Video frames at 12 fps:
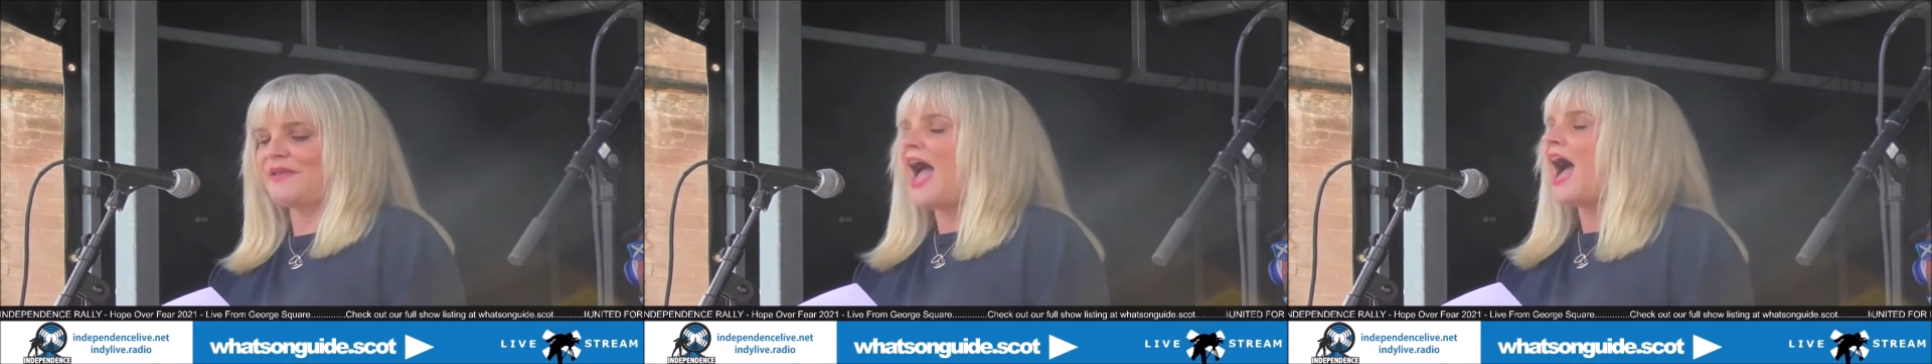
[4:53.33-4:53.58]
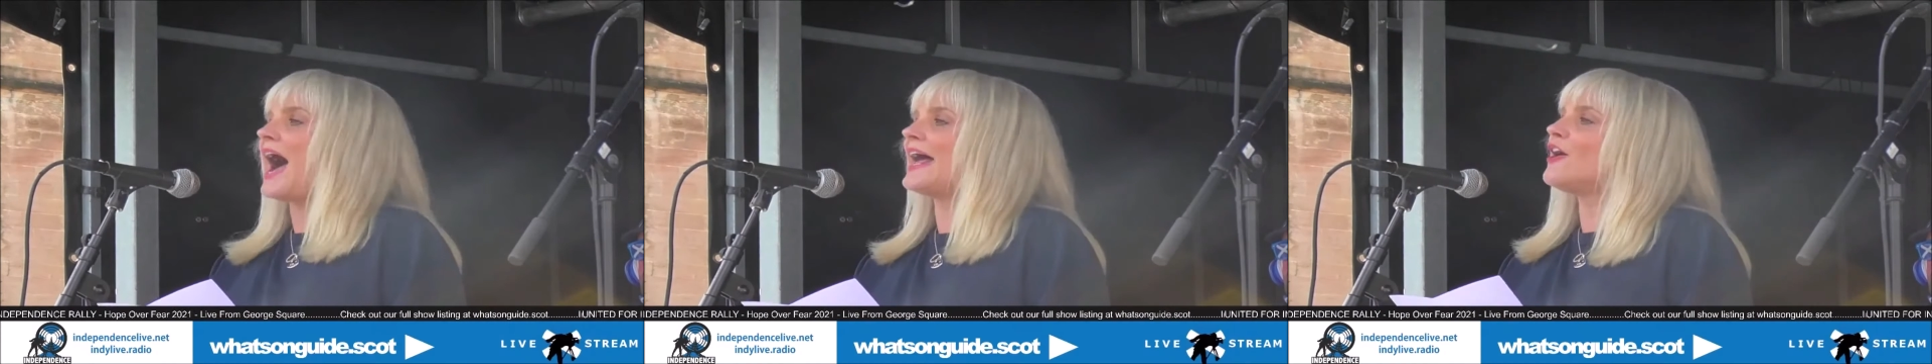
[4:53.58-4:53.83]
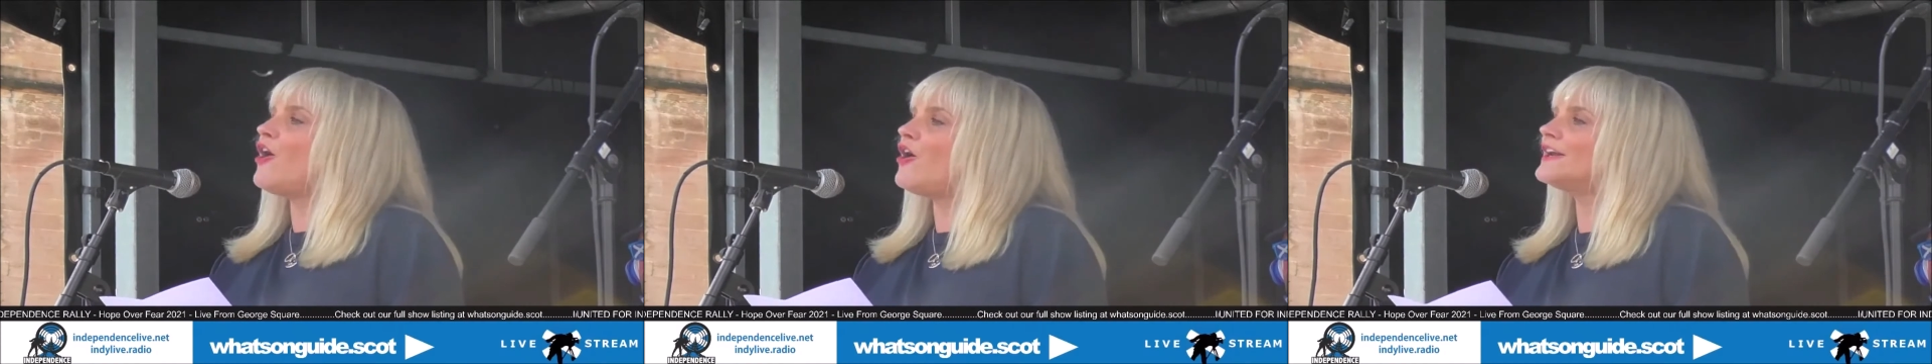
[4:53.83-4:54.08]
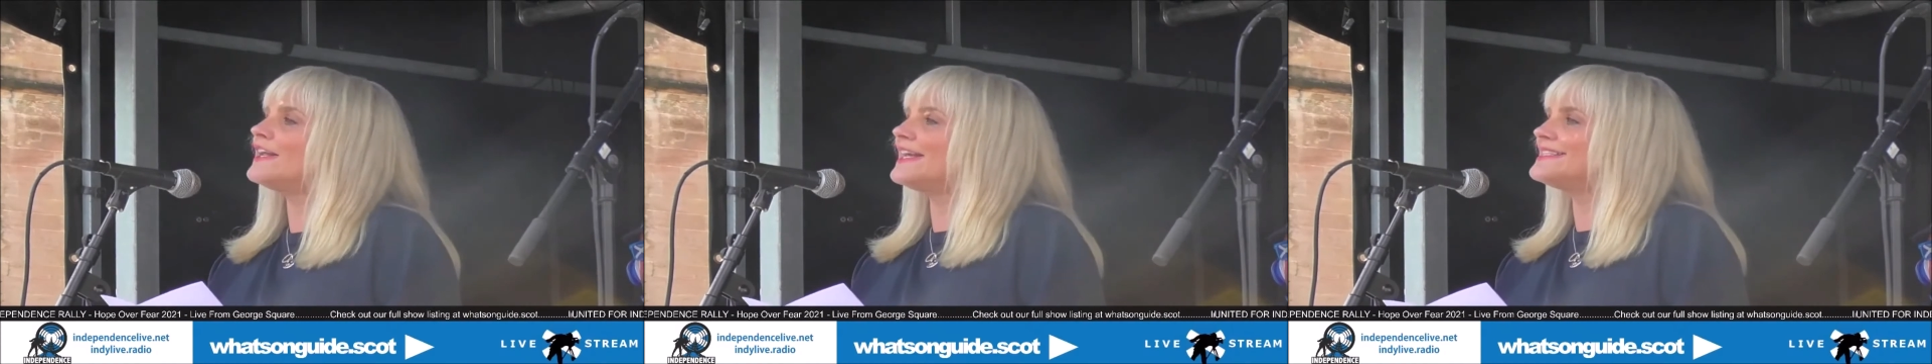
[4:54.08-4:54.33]
And
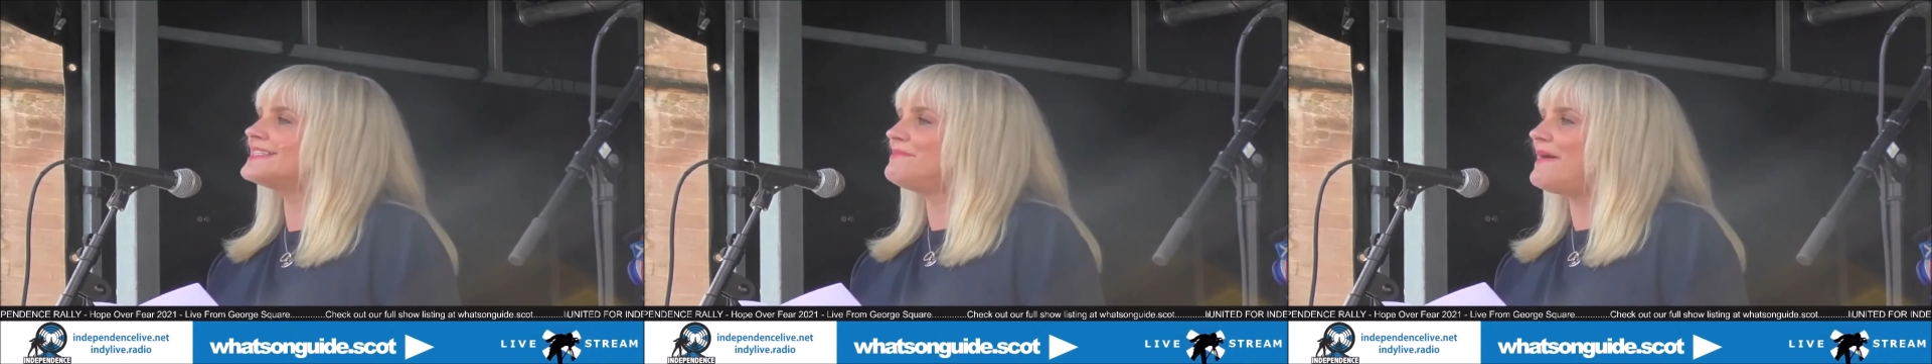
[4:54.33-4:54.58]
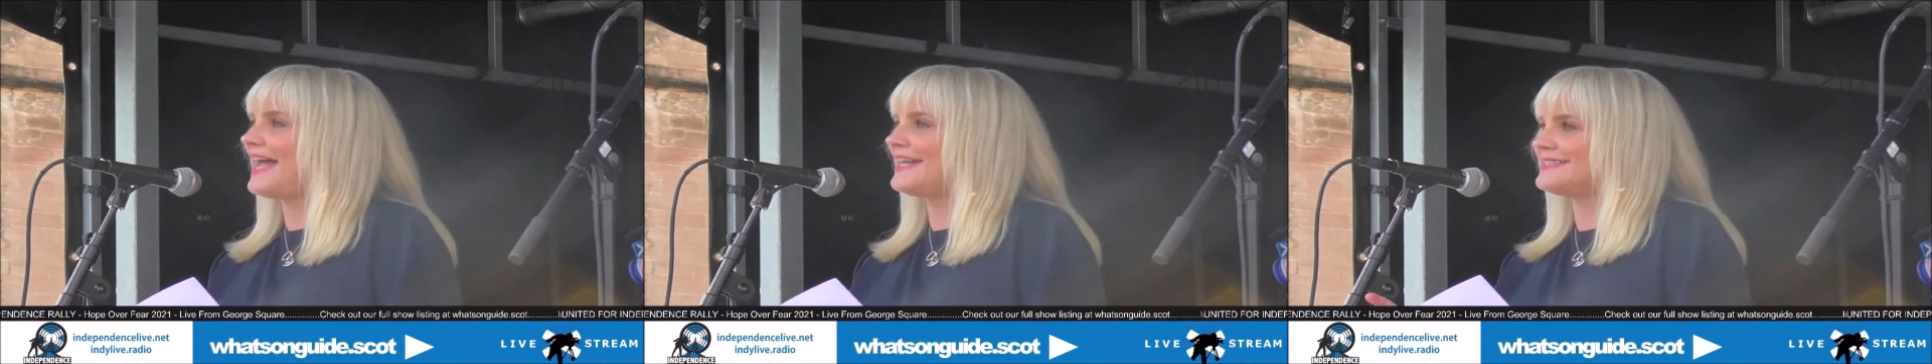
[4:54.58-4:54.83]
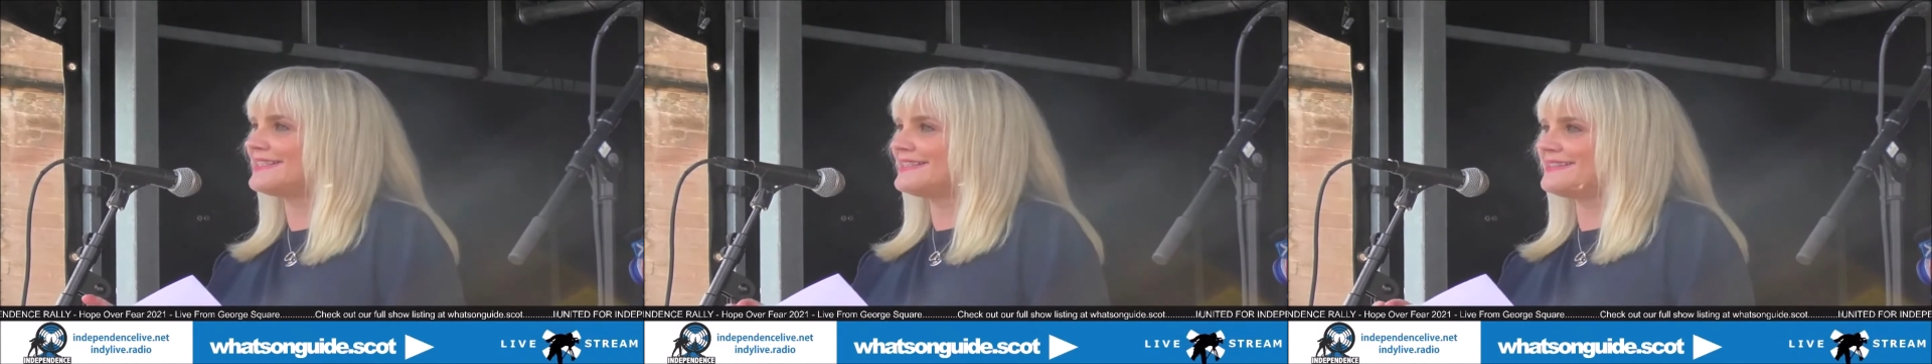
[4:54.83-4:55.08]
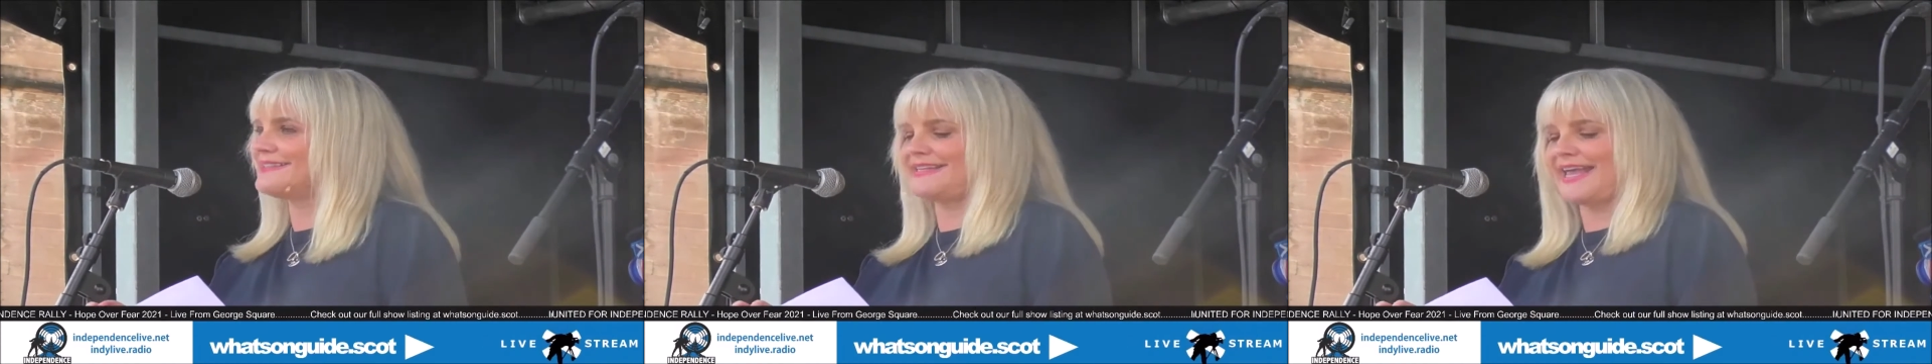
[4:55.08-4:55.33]
on
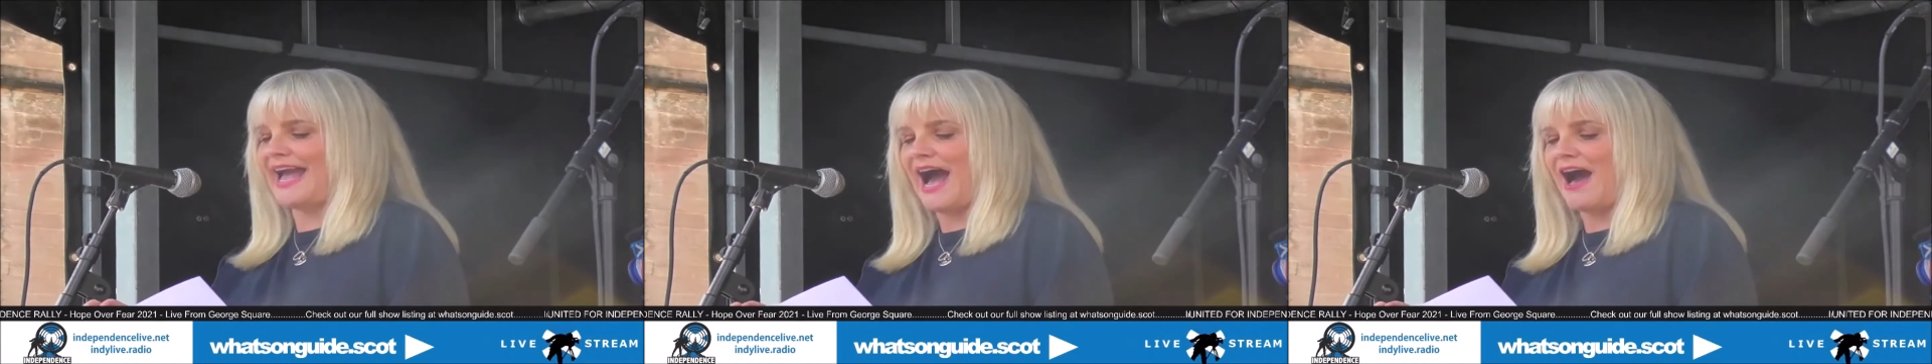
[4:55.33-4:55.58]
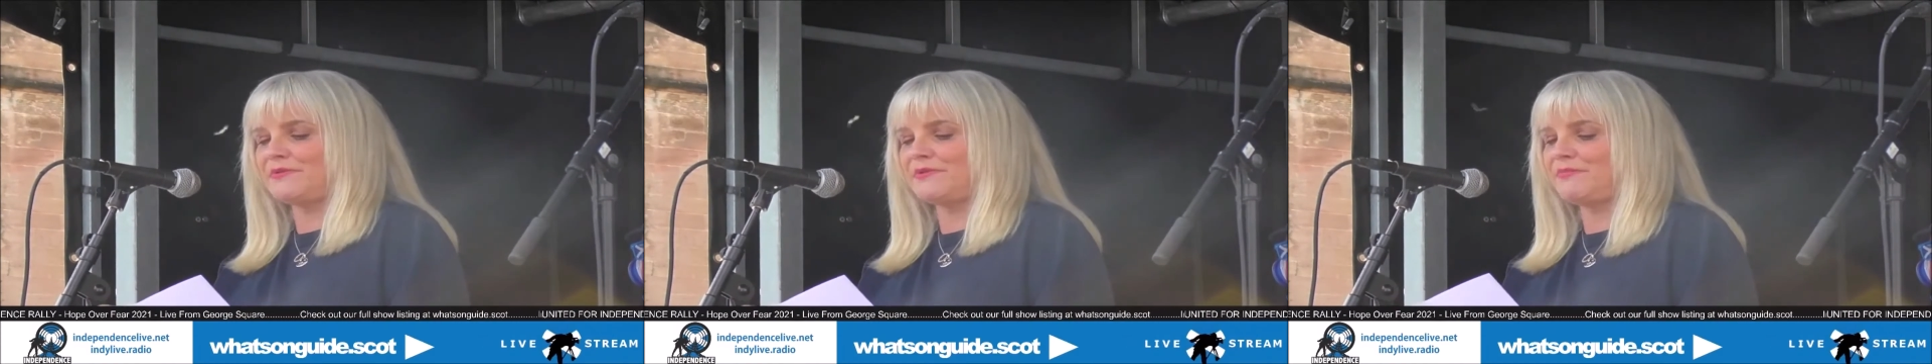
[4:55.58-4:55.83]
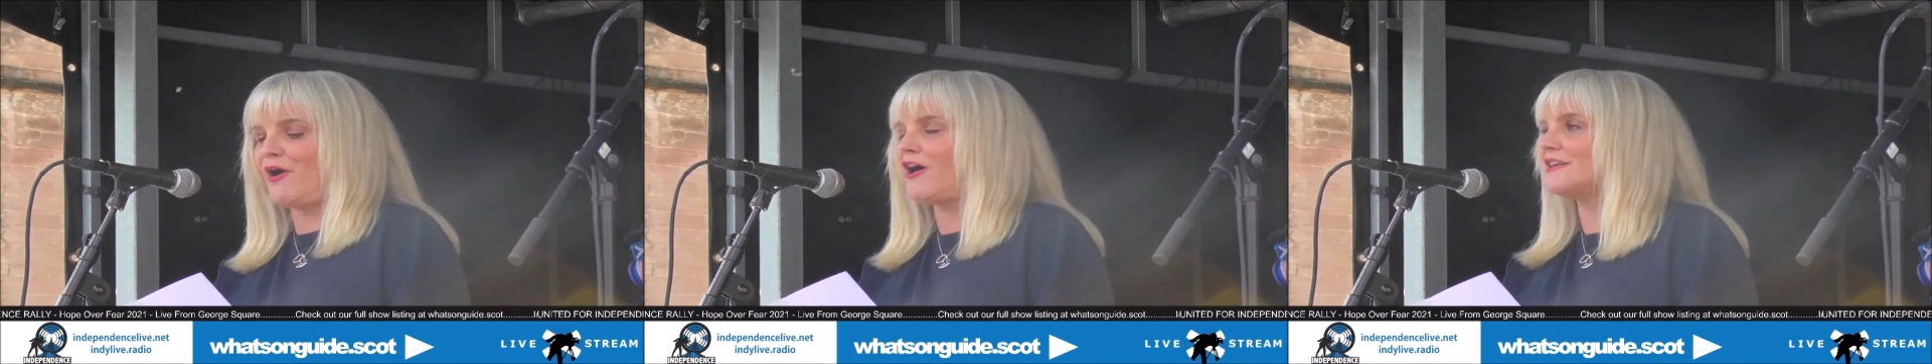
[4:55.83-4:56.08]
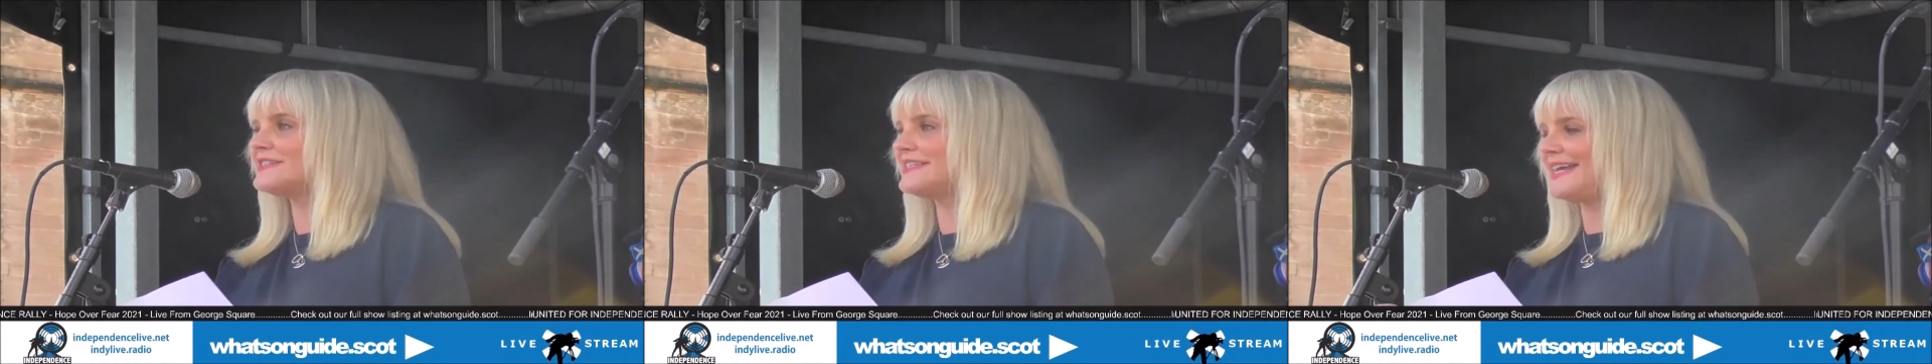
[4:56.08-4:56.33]
independence, the ALBA
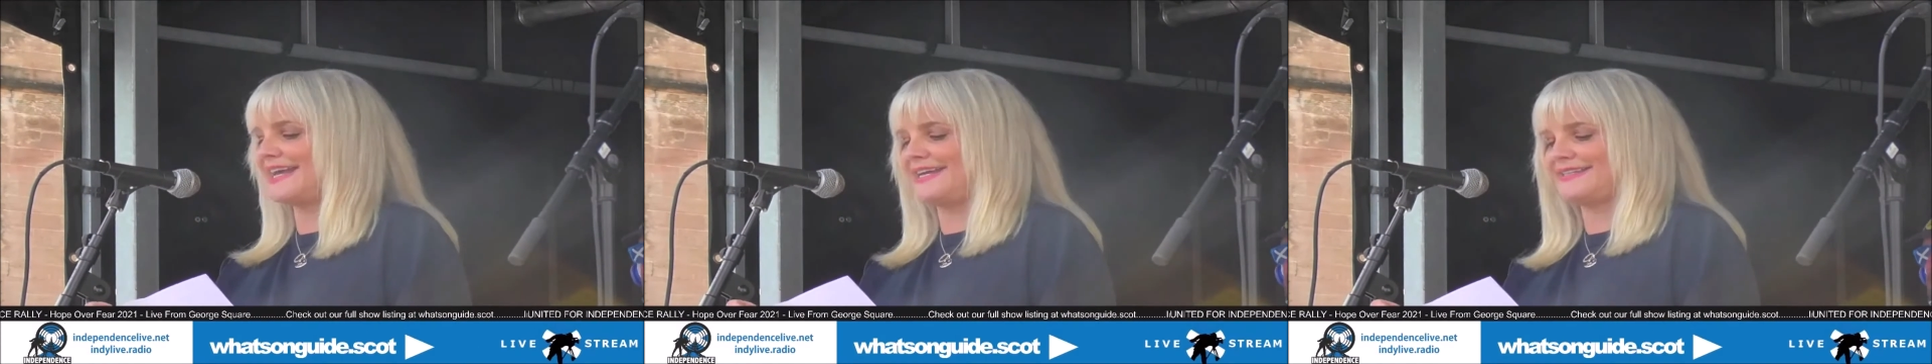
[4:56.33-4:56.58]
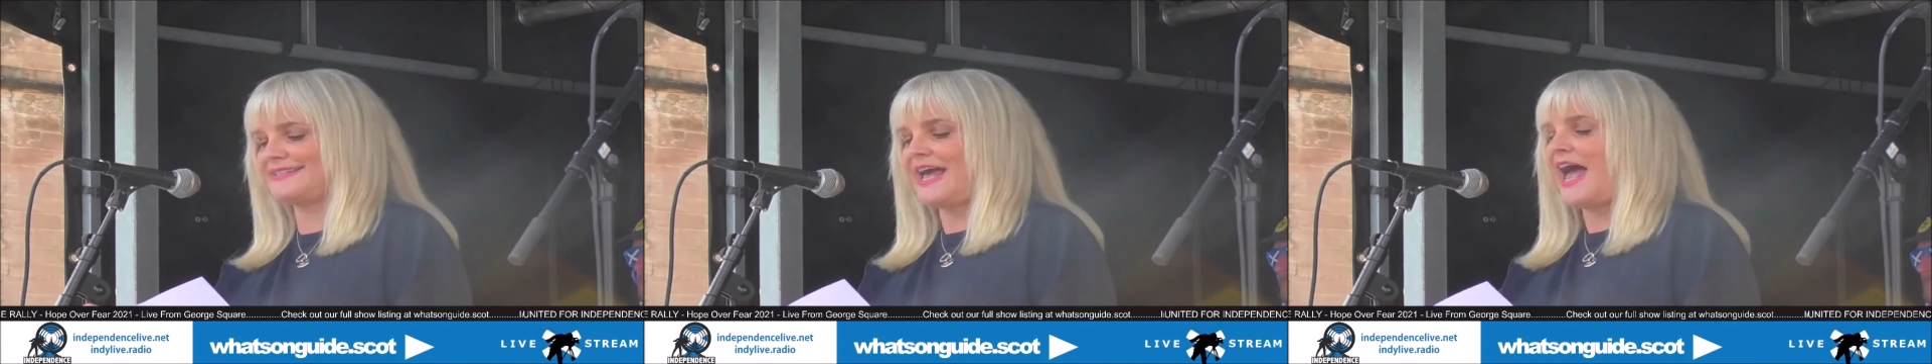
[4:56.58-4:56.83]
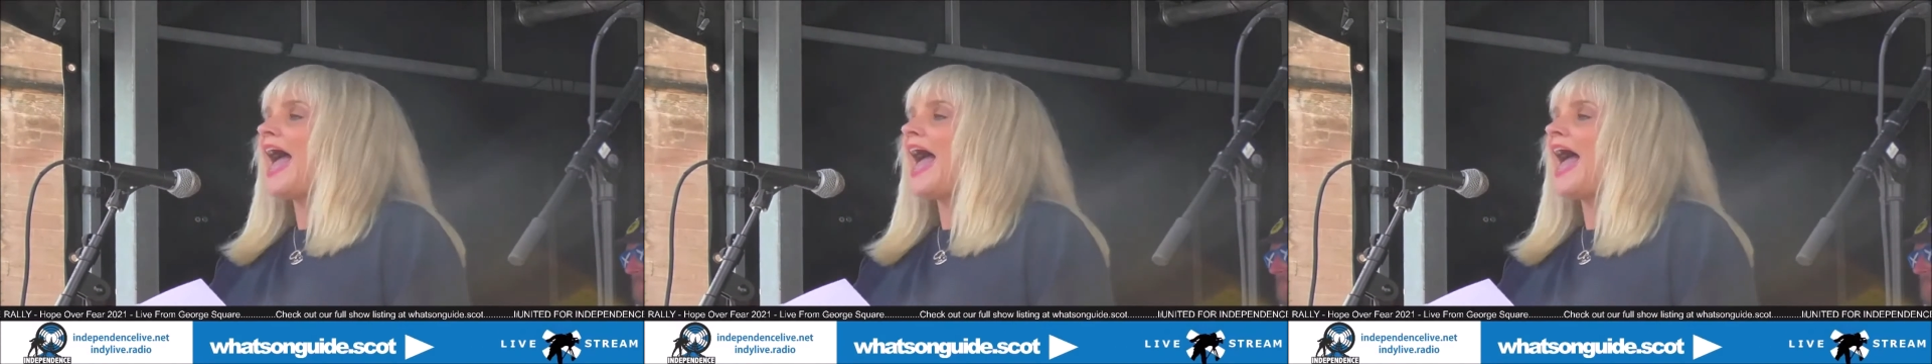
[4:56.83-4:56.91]
policy is